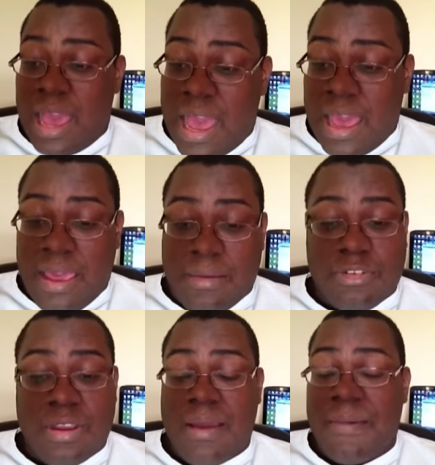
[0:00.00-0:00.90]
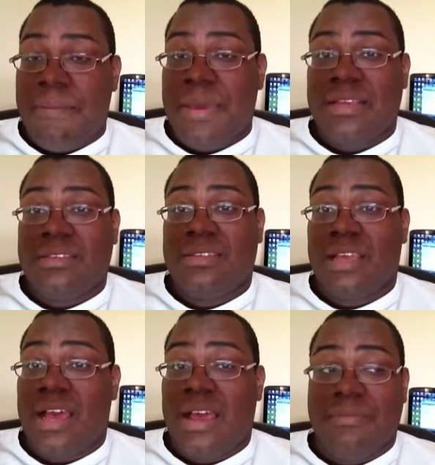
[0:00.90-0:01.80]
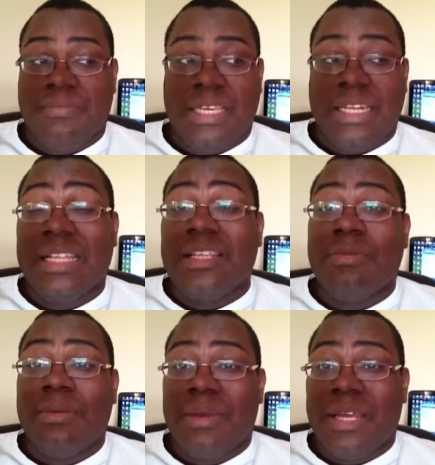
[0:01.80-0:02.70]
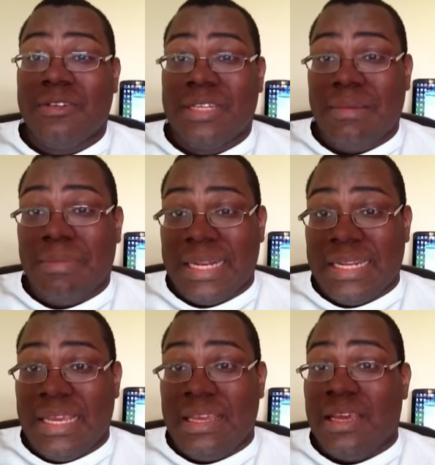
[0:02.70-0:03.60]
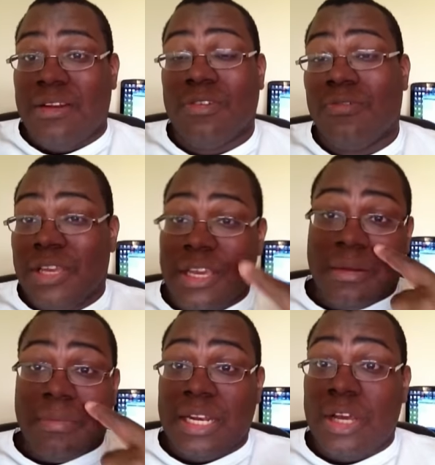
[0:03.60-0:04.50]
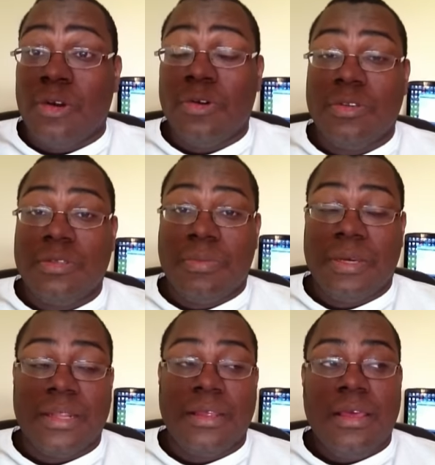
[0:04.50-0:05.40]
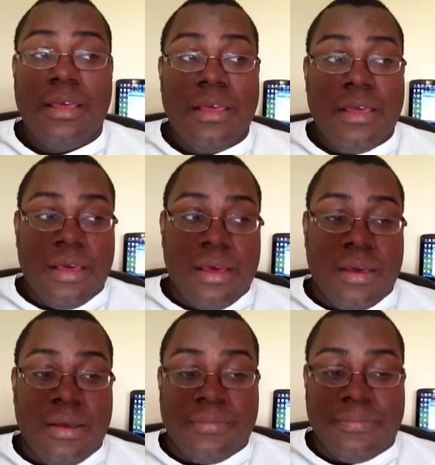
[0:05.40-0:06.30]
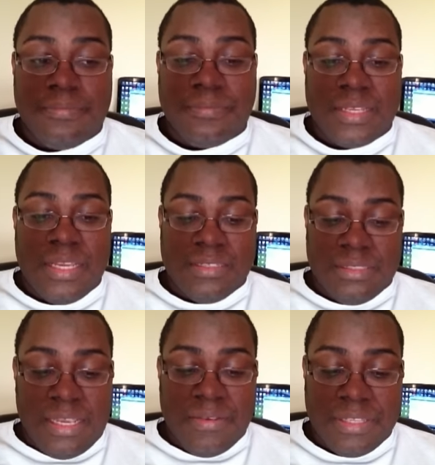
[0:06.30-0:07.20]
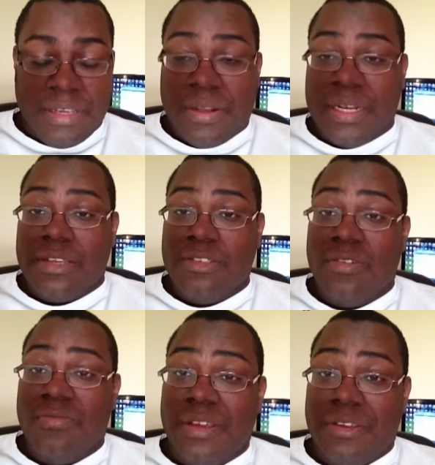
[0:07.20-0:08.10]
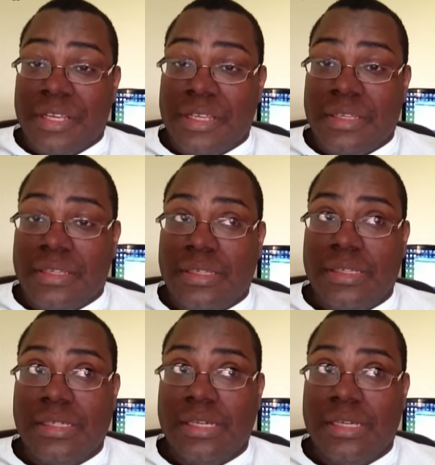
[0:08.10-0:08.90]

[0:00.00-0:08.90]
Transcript: I am trying my best. I'm getting a little bit better day by day. I don't know if you can hear it in my nose, but it's just everything right now is going very